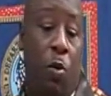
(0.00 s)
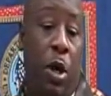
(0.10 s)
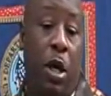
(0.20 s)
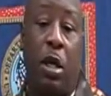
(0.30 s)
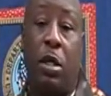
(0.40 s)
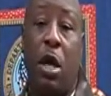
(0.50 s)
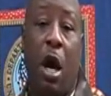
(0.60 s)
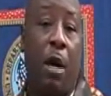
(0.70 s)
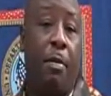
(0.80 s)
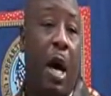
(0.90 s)
We're going to
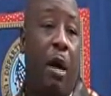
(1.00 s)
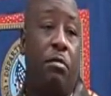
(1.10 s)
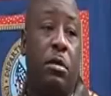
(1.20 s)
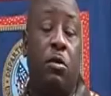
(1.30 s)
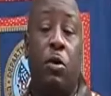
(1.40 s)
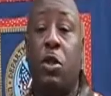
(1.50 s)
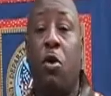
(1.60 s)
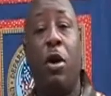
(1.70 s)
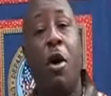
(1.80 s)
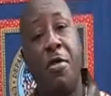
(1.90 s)
talk about what's
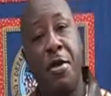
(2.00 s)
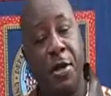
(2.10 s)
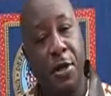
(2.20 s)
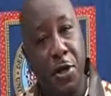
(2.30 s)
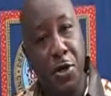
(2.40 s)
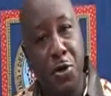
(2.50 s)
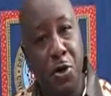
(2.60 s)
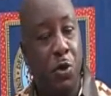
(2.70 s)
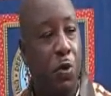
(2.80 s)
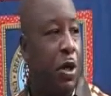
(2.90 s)
going on in the
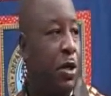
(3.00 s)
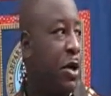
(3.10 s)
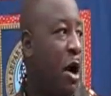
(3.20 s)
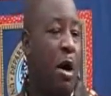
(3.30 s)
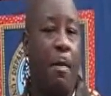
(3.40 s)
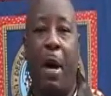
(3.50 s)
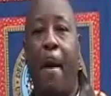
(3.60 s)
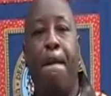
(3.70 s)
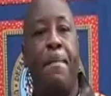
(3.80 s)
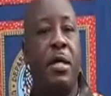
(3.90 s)
news. We're going to talk
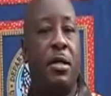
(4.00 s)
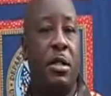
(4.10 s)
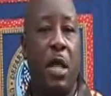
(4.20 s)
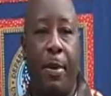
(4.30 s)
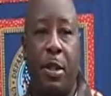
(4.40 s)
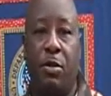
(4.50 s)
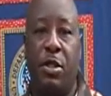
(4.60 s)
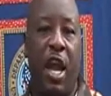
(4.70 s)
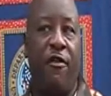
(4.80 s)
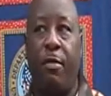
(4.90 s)
about business
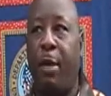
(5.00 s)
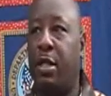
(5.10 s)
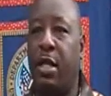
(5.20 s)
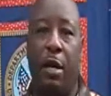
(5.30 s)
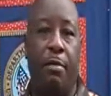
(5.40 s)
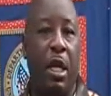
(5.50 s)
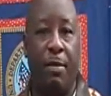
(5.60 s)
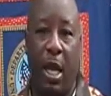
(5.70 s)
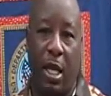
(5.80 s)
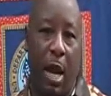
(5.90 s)
opportunities. Everybody's got a
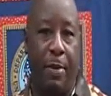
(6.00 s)
money-making